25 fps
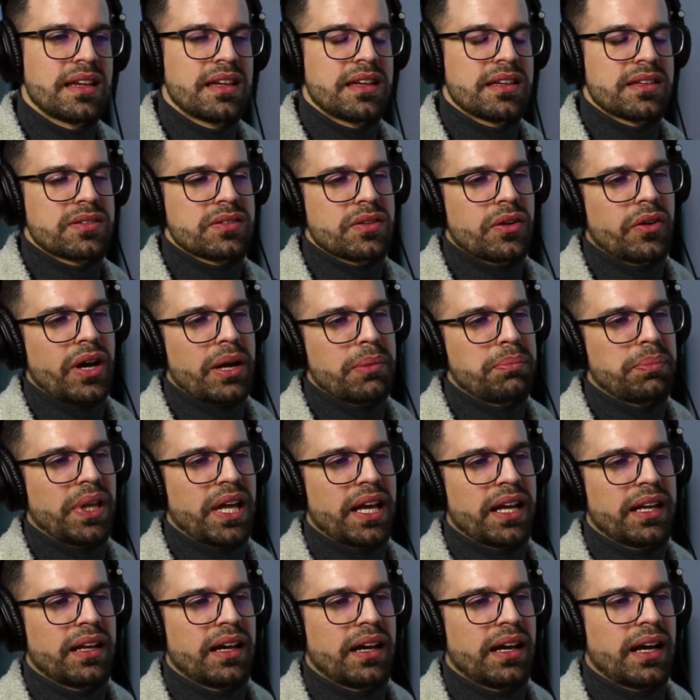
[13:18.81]
So I
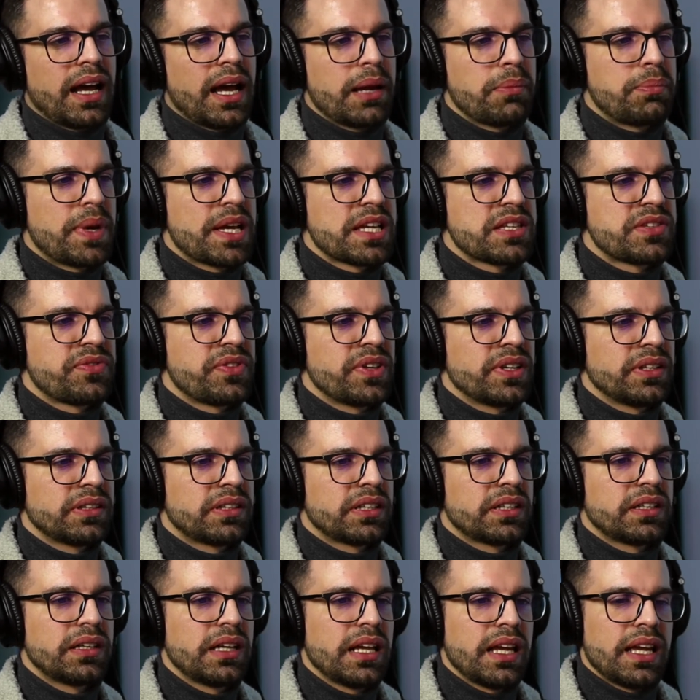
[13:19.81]
applied a high pass
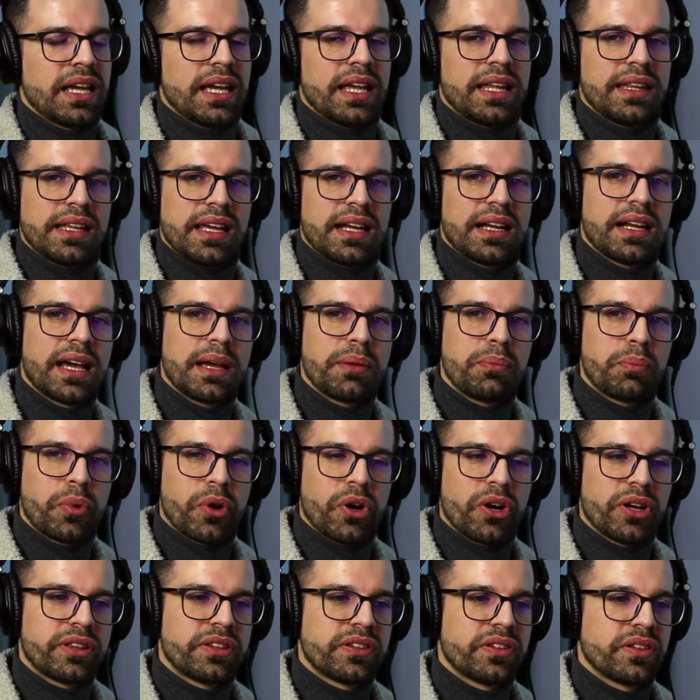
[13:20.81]
filter, and then I
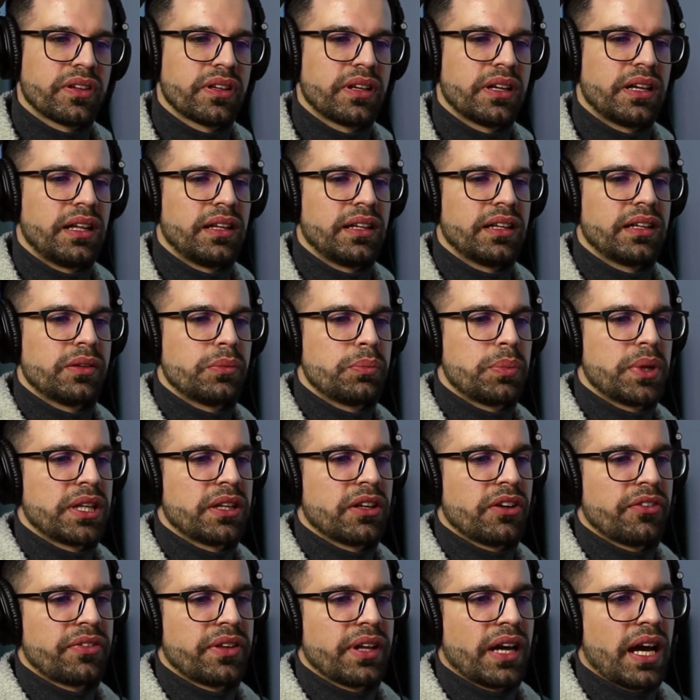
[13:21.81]
brought a little bit
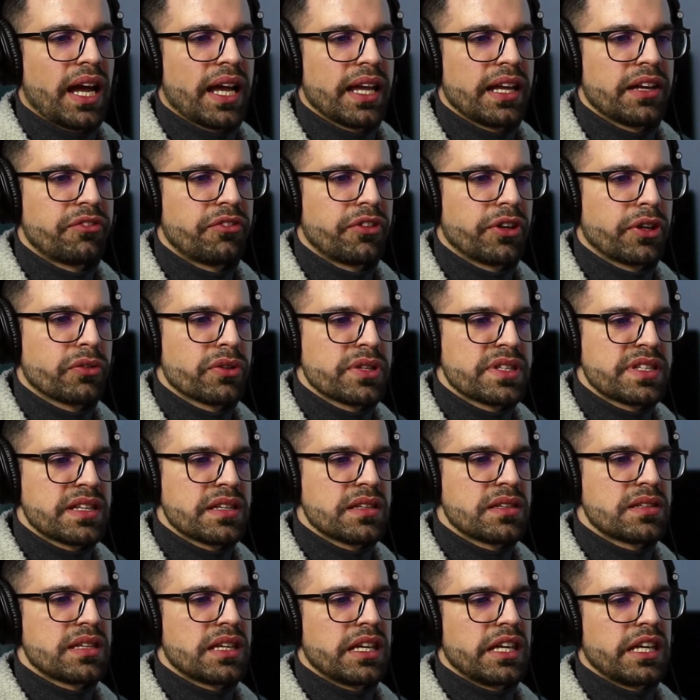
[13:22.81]
of the higher
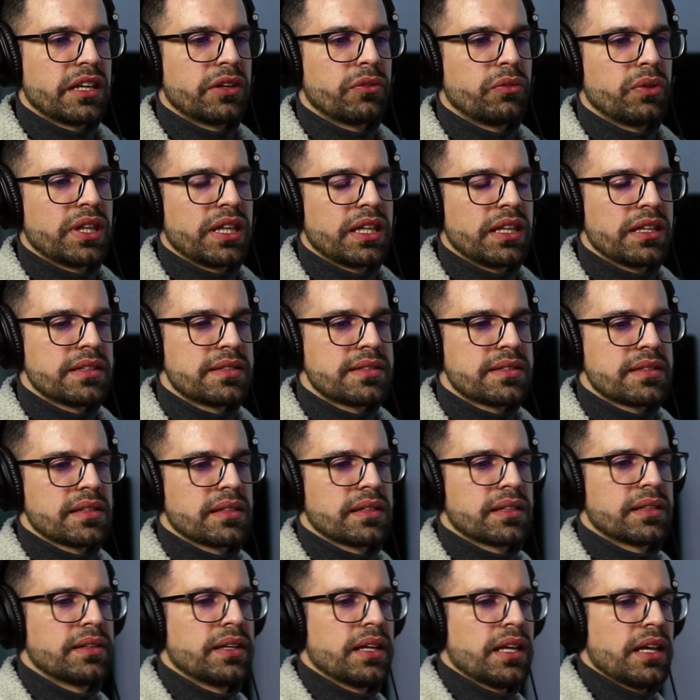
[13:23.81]
frequencies here with
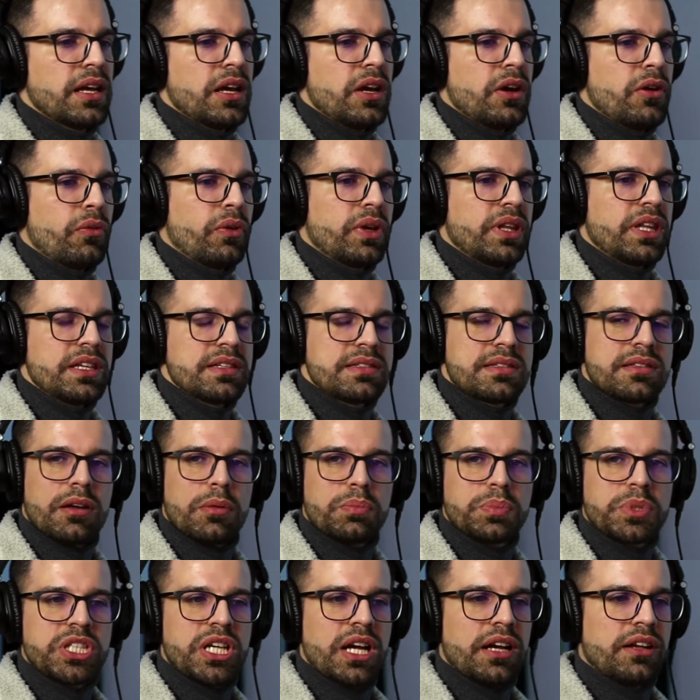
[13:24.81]
this top
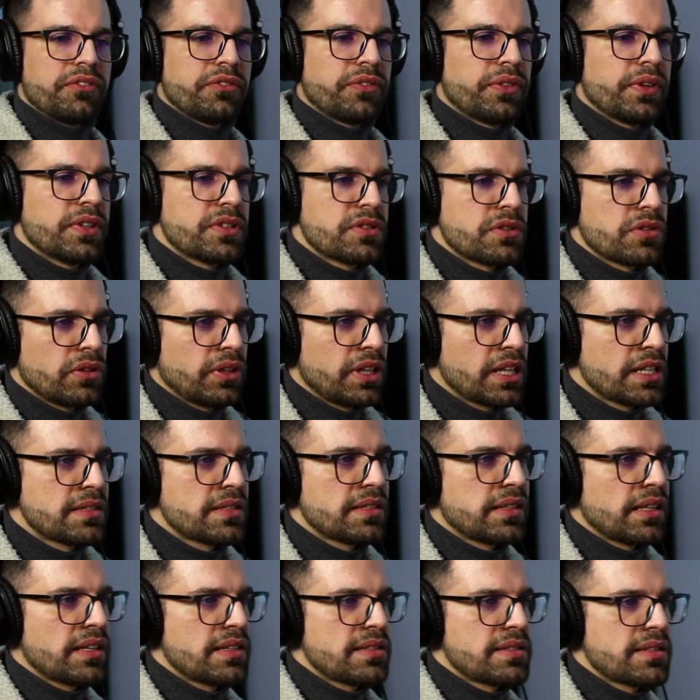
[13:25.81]
shelf. So let's
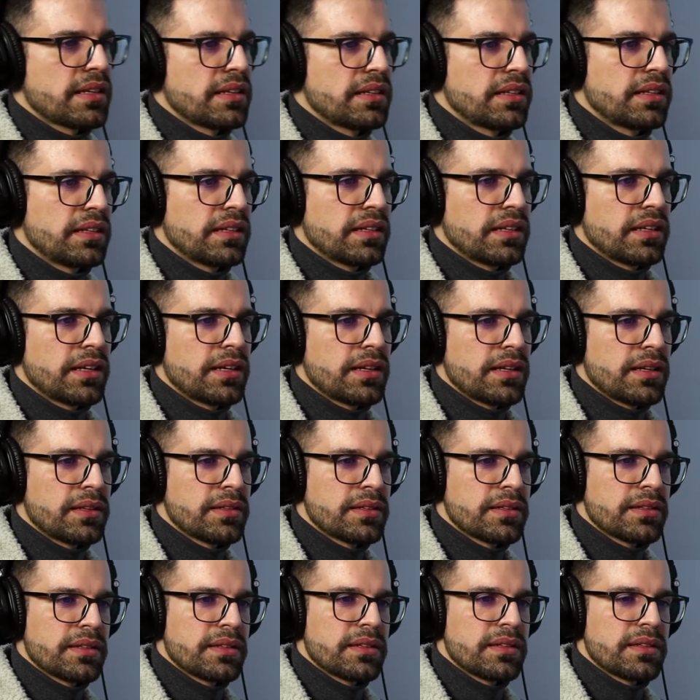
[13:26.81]
listen the
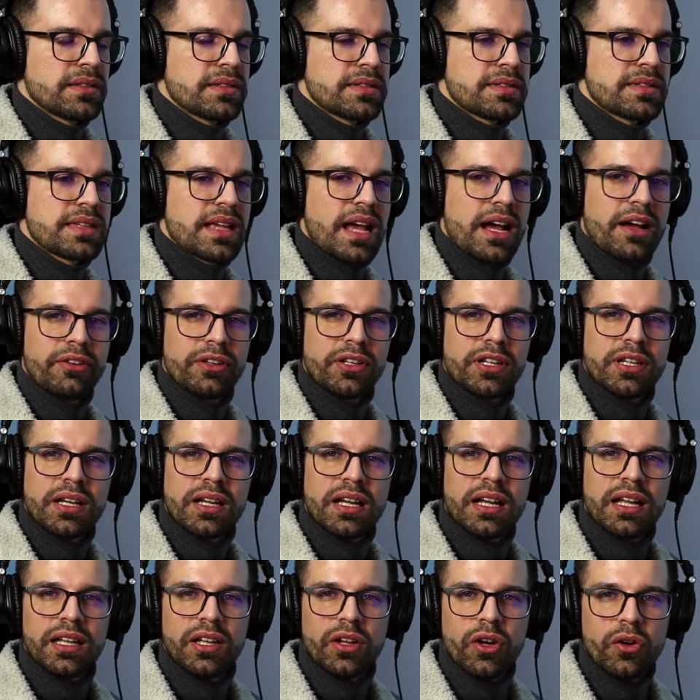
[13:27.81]
sound
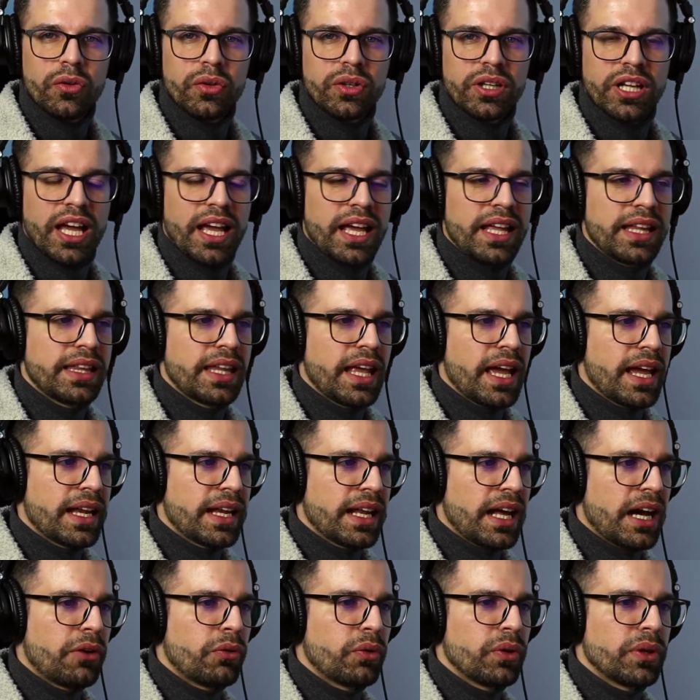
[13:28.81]
alone, and then
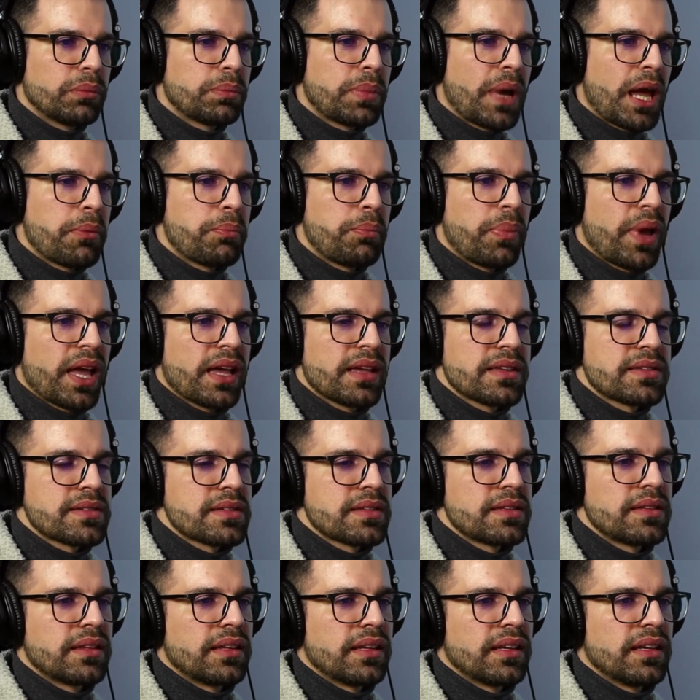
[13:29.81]
I will
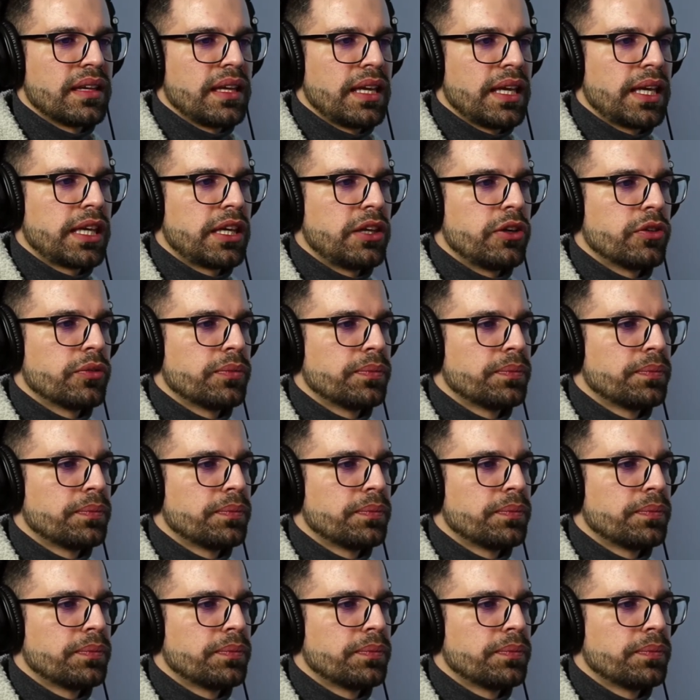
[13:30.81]
bypass the EQ.